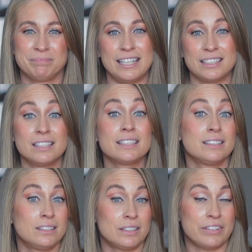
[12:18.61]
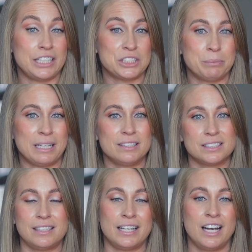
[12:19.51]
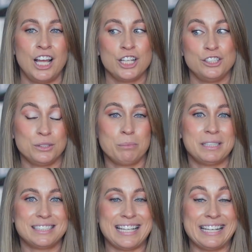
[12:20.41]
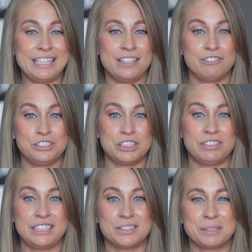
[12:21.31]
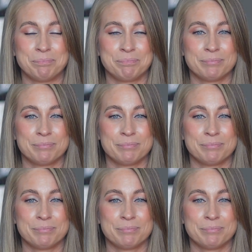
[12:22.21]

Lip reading: and click the notification bell so that you don't miss any future videos.